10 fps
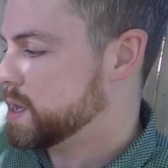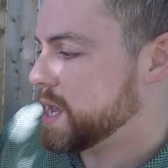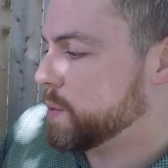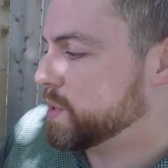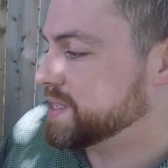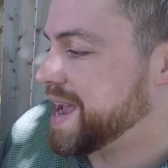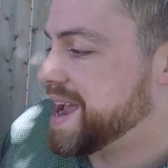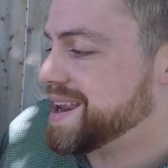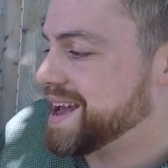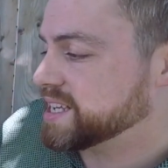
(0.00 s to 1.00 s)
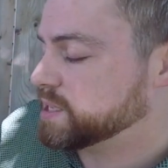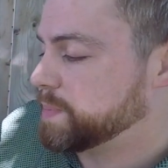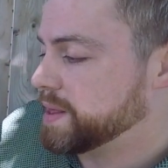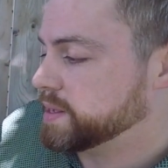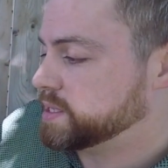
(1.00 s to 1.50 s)
It was annexed
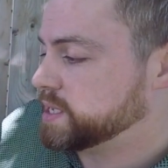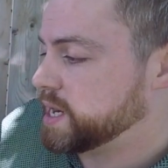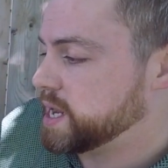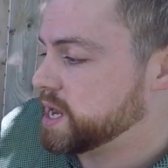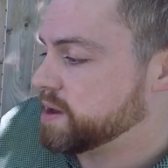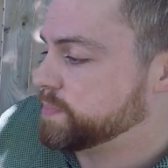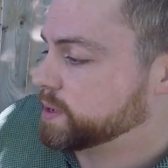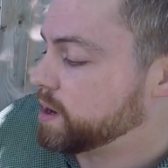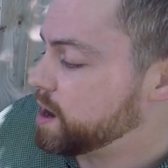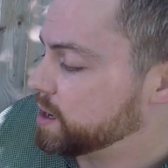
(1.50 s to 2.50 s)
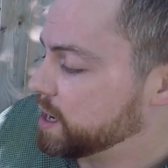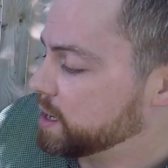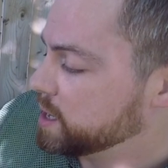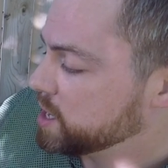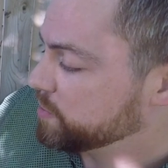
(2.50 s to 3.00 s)
by the city of
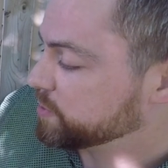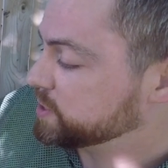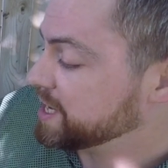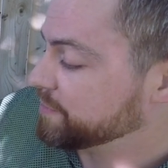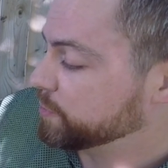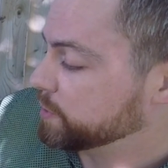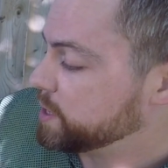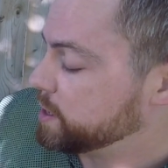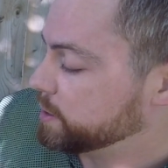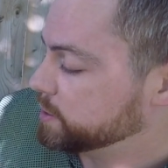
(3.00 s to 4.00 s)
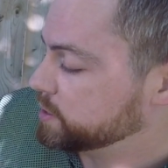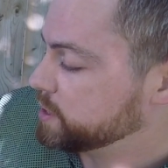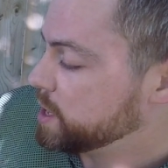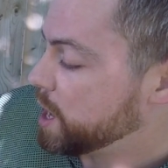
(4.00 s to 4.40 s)
Bacarra for several years,